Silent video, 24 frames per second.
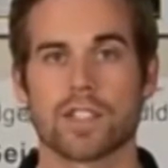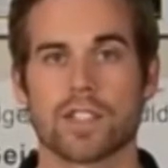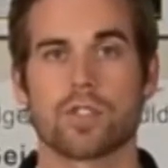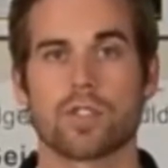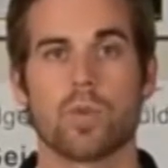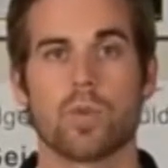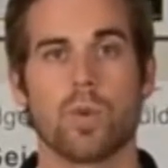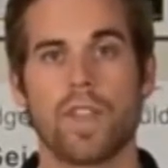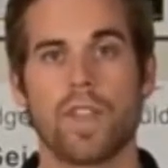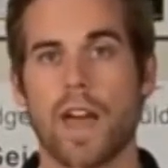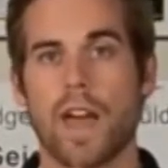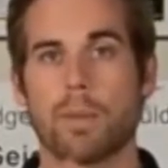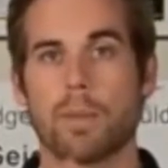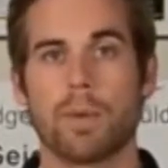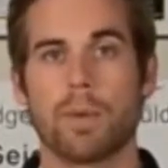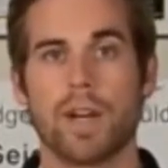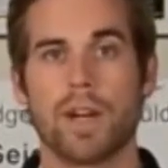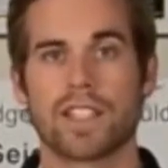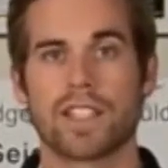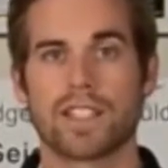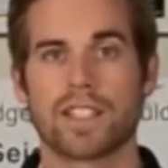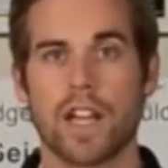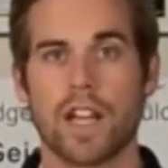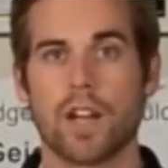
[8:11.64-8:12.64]
So when that
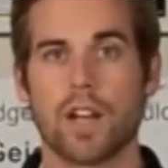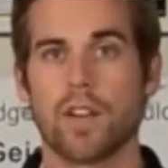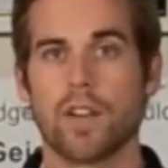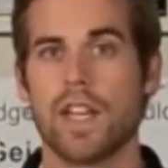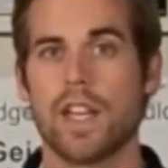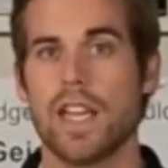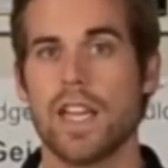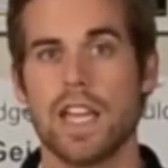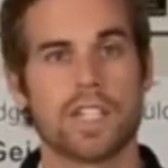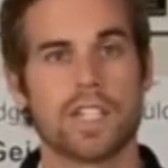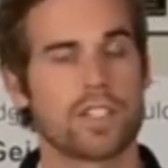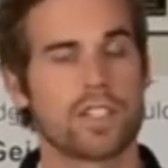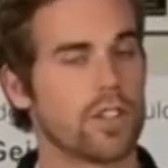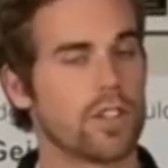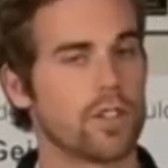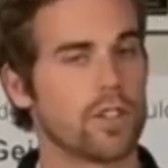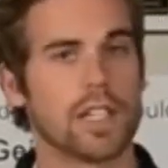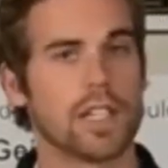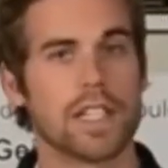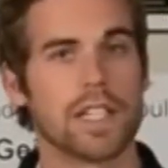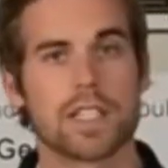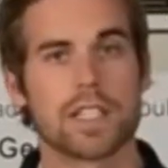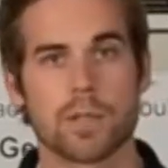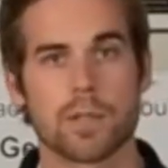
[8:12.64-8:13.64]
breaks down, it's going to
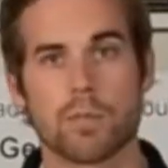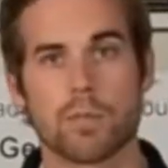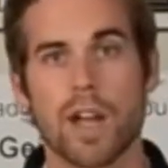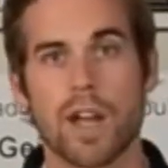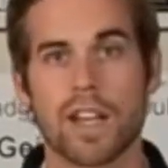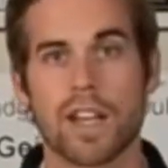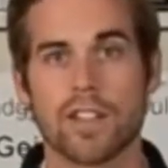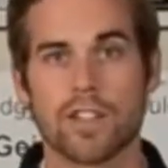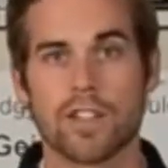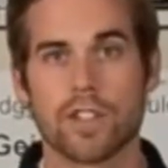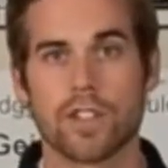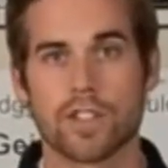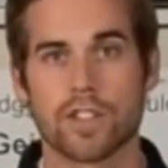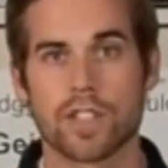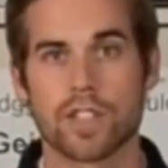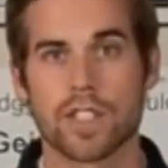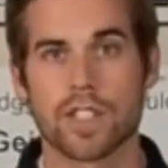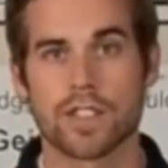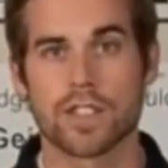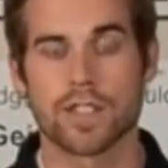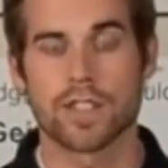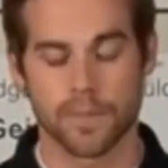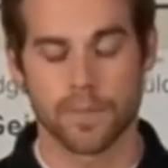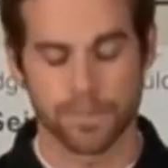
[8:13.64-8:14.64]
release them right into your
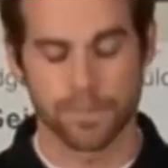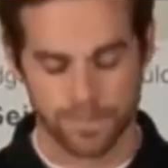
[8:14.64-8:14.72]
system.